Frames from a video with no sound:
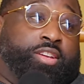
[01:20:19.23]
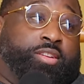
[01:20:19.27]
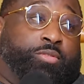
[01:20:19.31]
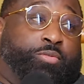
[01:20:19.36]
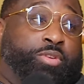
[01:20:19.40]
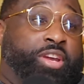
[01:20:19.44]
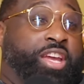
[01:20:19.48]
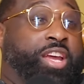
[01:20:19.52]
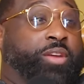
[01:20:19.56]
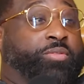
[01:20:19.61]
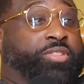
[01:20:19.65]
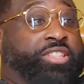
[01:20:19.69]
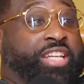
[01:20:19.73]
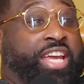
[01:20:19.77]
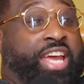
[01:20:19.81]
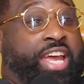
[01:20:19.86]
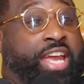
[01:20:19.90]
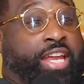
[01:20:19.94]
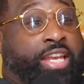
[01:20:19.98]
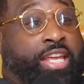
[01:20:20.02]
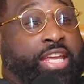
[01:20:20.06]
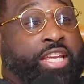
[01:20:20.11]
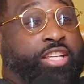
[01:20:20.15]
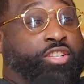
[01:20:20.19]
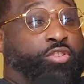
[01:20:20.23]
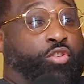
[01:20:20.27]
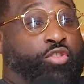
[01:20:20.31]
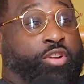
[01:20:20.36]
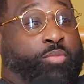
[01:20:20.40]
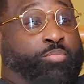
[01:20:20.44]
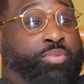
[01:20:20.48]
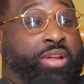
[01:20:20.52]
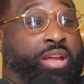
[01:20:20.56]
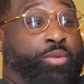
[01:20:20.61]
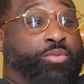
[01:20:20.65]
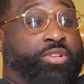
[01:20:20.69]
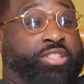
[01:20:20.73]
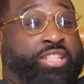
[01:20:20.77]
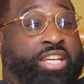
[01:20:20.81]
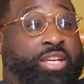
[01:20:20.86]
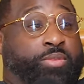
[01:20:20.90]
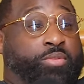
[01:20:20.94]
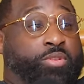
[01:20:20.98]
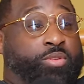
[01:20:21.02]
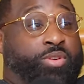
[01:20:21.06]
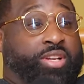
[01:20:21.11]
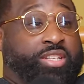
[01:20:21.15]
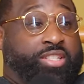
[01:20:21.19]
With him saying he's going to play with
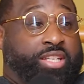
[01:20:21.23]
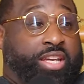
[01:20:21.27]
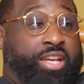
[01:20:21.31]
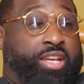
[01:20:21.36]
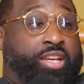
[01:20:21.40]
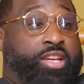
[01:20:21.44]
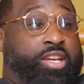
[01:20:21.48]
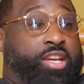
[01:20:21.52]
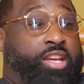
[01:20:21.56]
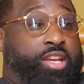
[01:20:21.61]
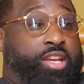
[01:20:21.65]
Team USA.